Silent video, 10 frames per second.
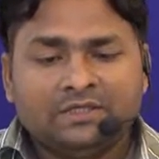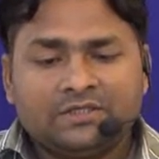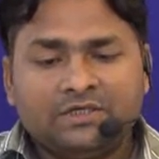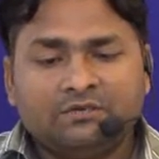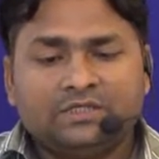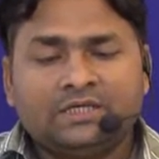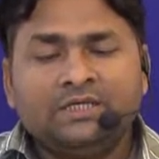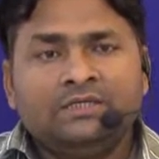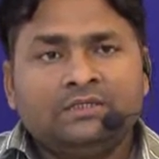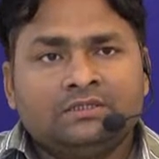she was
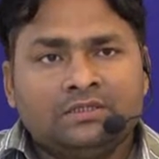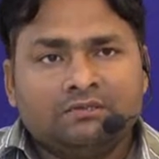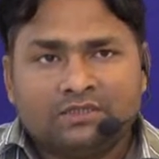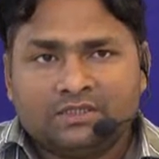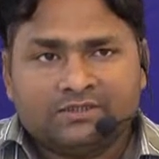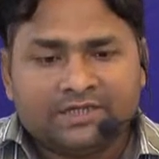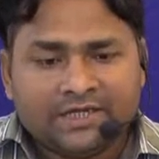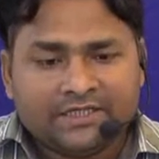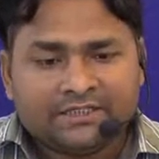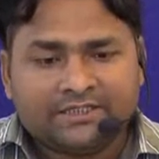the
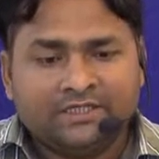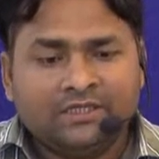greatest